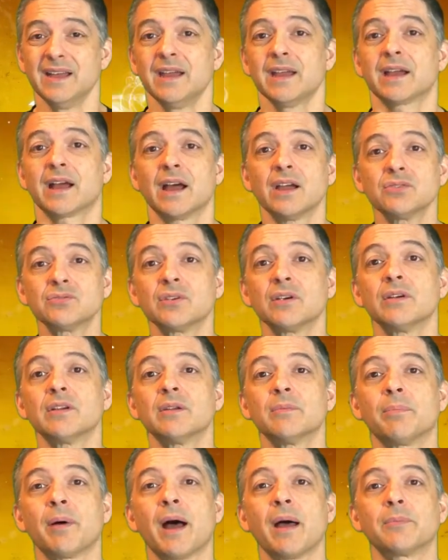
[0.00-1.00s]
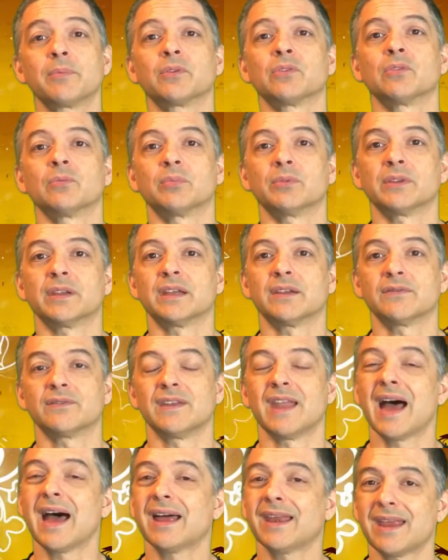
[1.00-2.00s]
Contrary to popular belief,
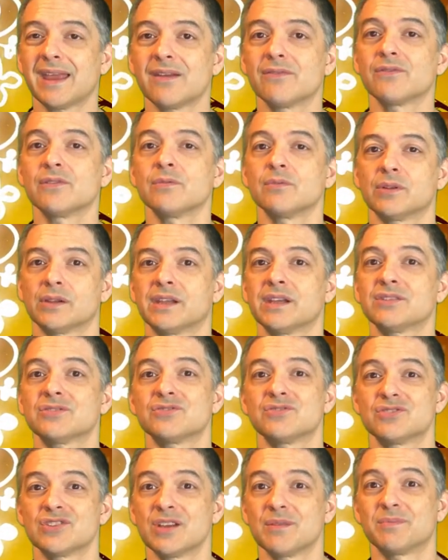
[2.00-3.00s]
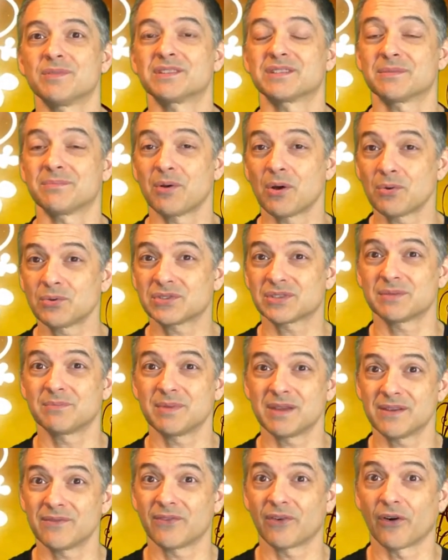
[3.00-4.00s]
not every relationship is supposed to
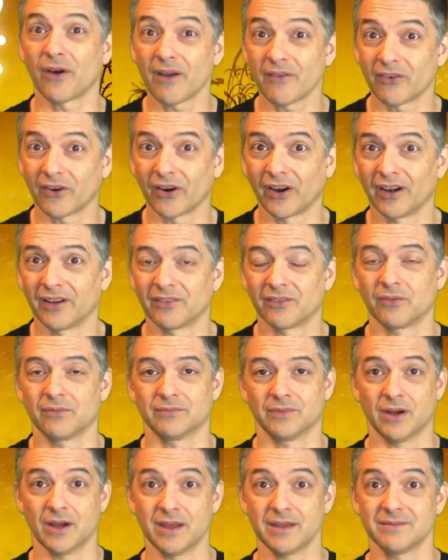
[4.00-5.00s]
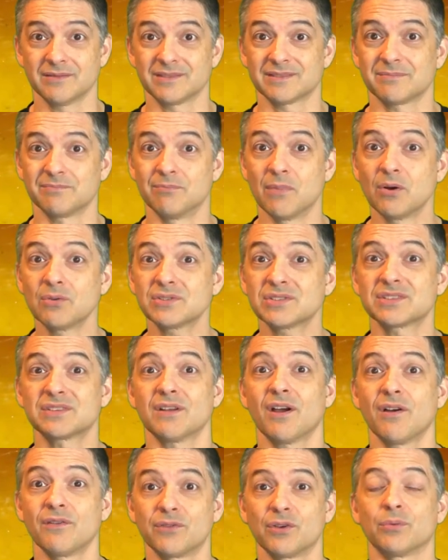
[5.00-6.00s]
be forever, right? Most
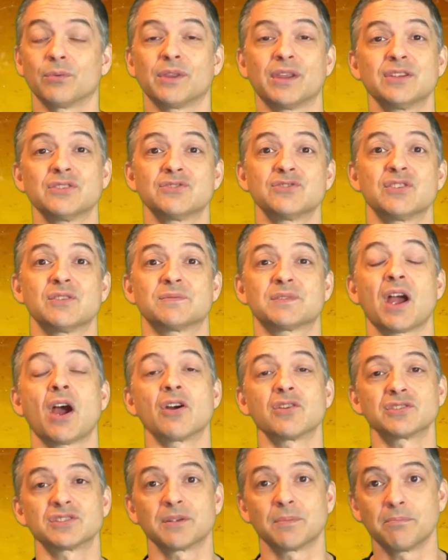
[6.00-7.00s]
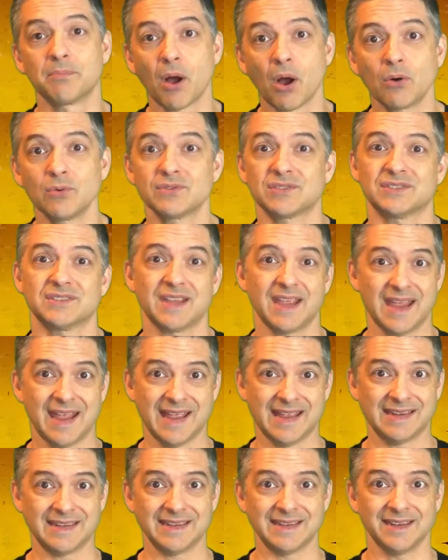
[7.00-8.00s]
of your relationships are supposed to
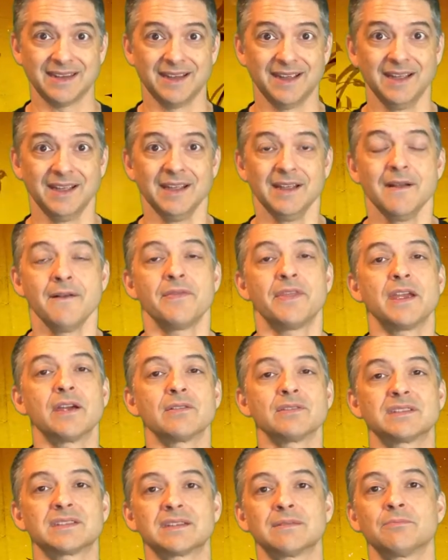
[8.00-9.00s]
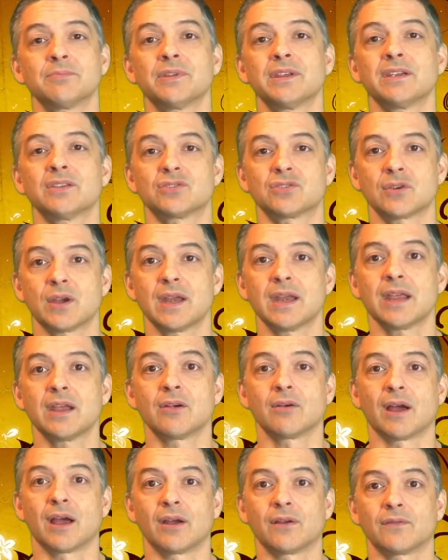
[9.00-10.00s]
end. They are simply a training
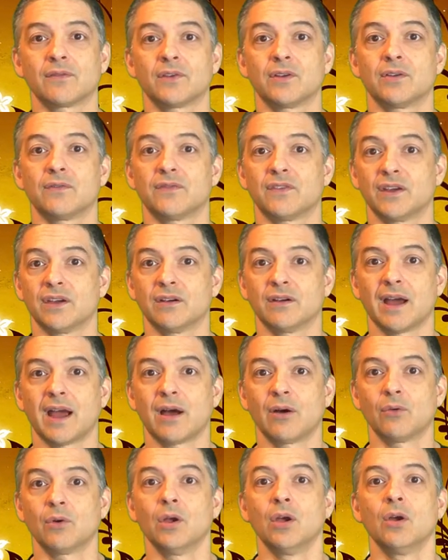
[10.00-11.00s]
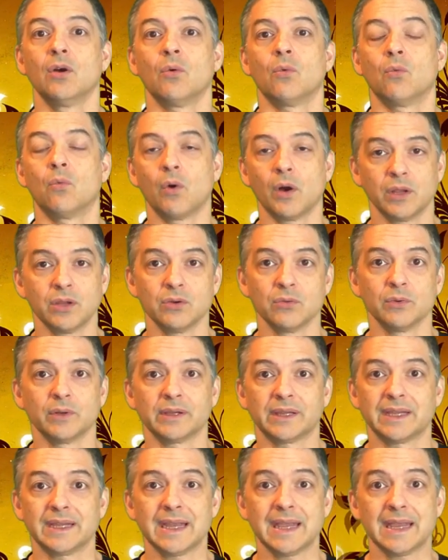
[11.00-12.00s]
ground for you to figure out what you
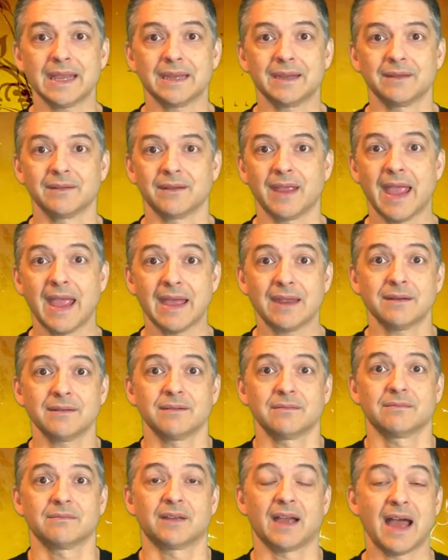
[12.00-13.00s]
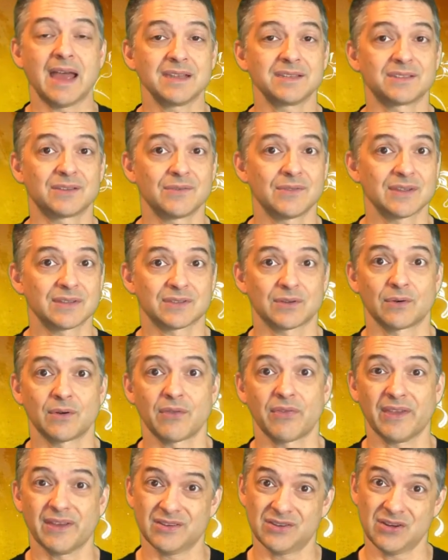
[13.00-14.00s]
really need. And guys do this sort
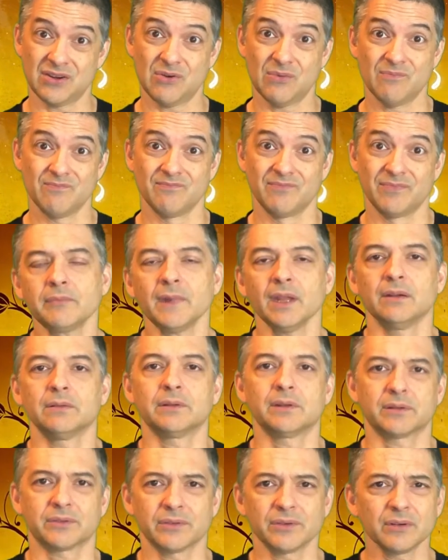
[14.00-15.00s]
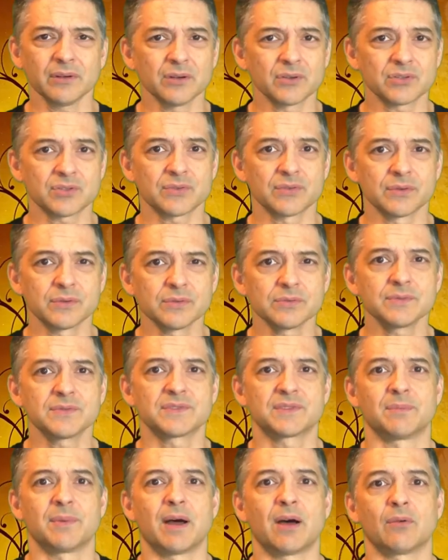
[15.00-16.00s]
of thing too. Look, there are
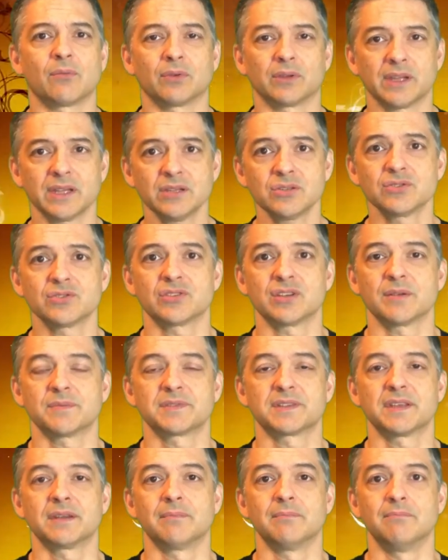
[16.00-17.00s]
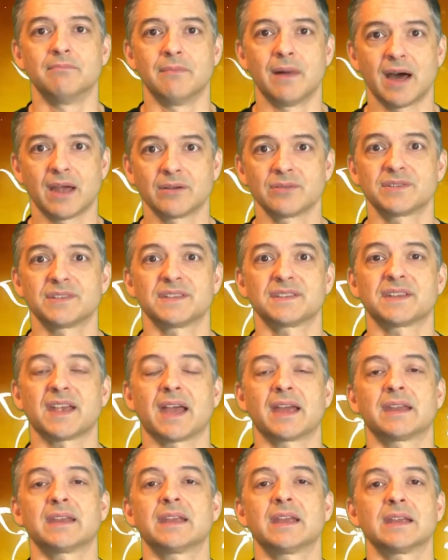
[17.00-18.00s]
truths about relationships that modern
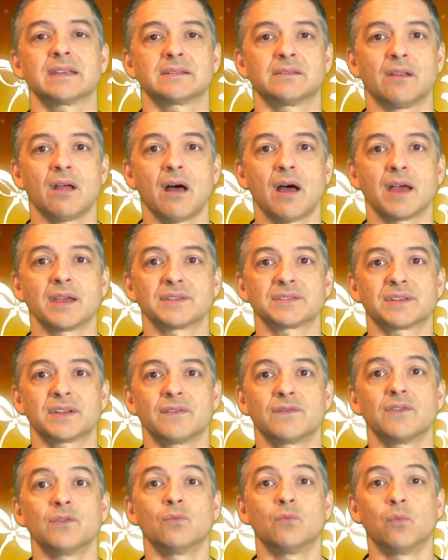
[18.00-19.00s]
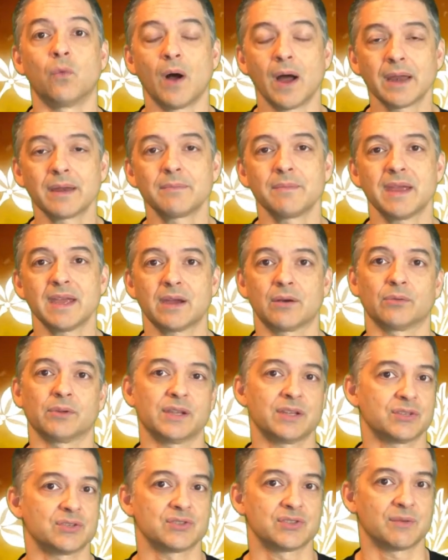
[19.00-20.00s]
society has lost. If you want to make a
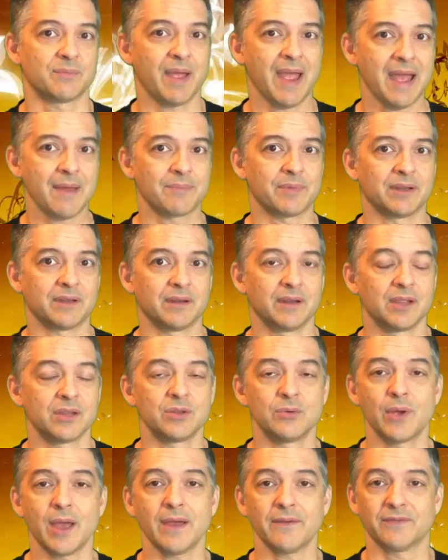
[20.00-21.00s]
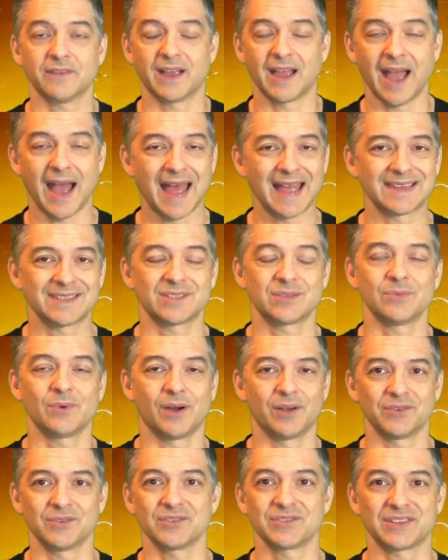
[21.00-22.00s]
relationship happen, you have got to
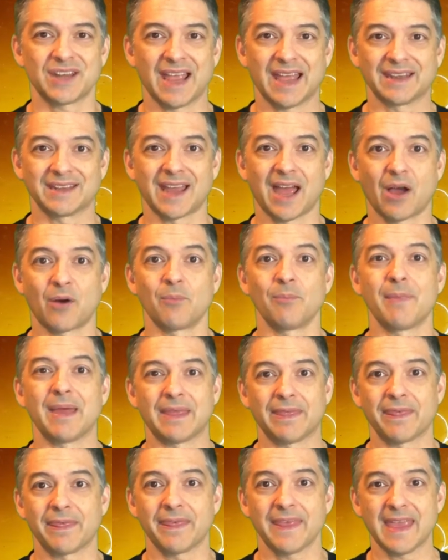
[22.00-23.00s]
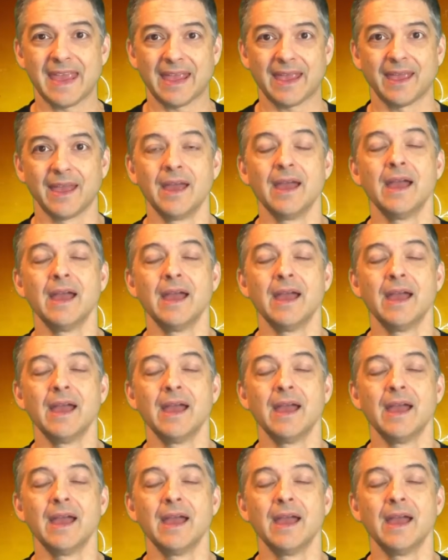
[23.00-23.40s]
understand how men think,